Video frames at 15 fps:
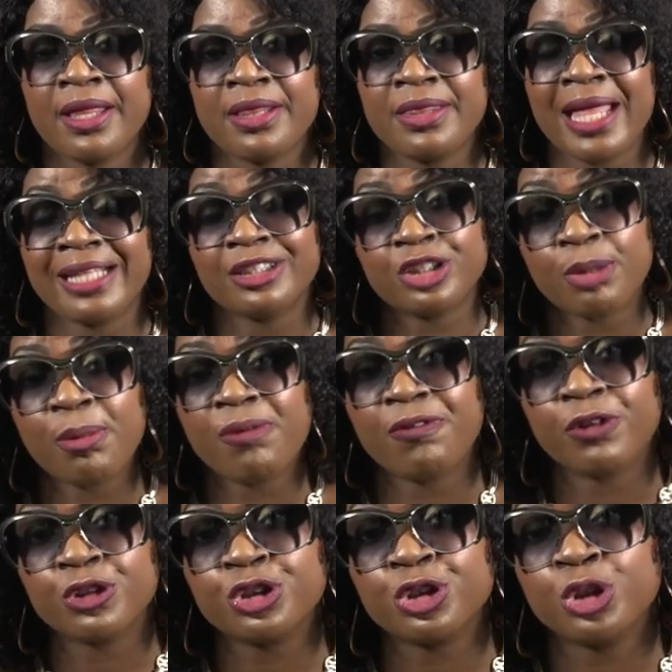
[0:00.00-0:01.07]
that some of
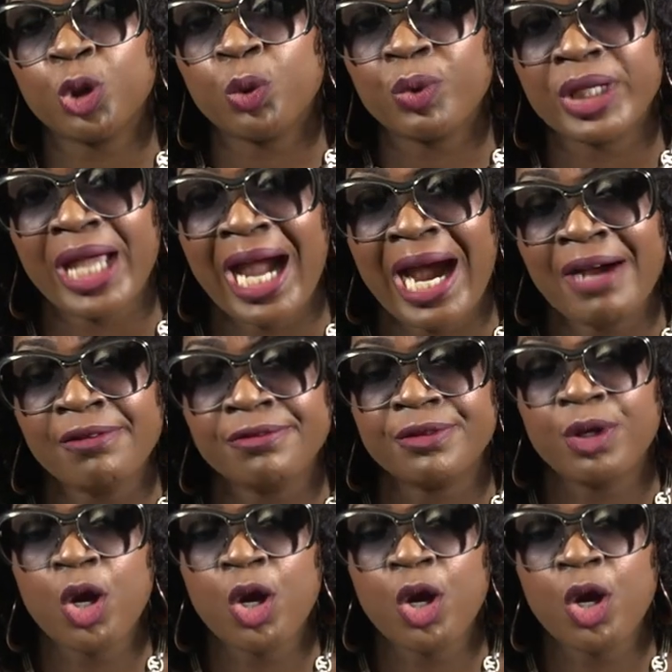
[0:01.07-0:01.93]
us know we have